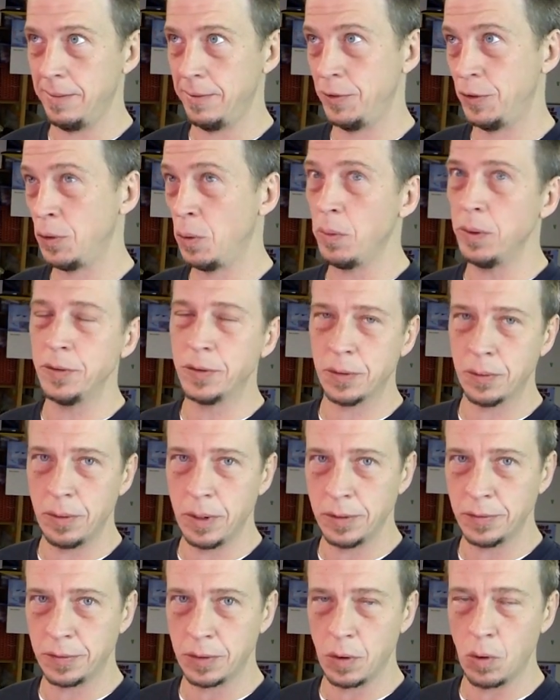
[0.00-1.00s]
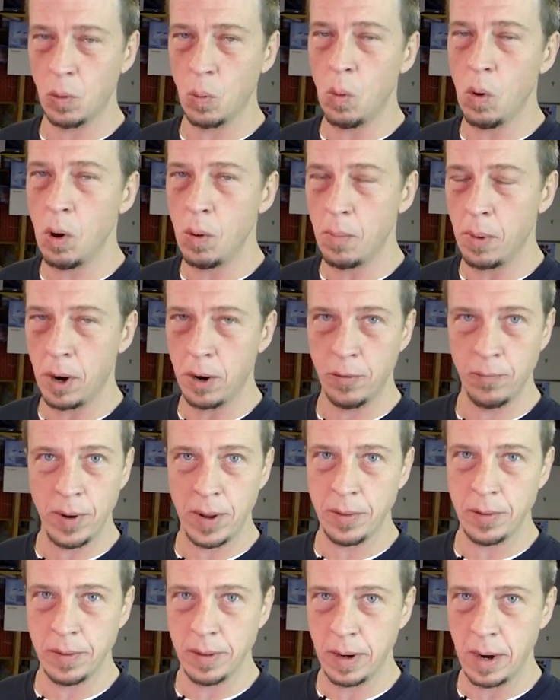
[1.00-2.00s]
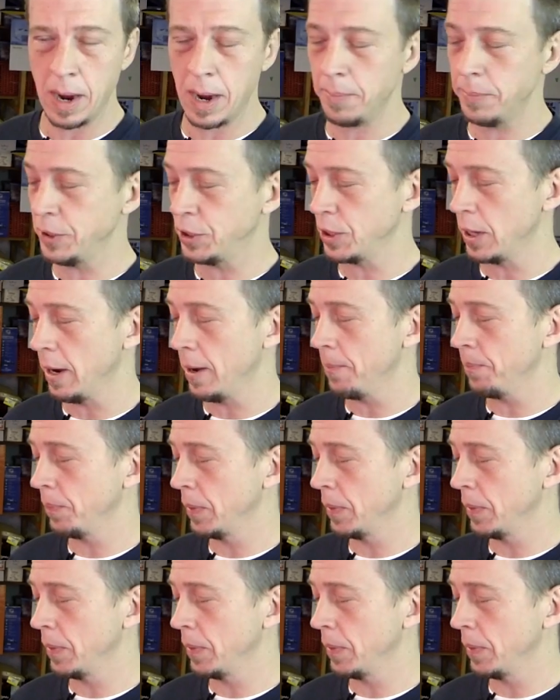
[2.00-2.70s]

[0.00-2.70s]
Toys R Us or Walmart rather than a hobby shop.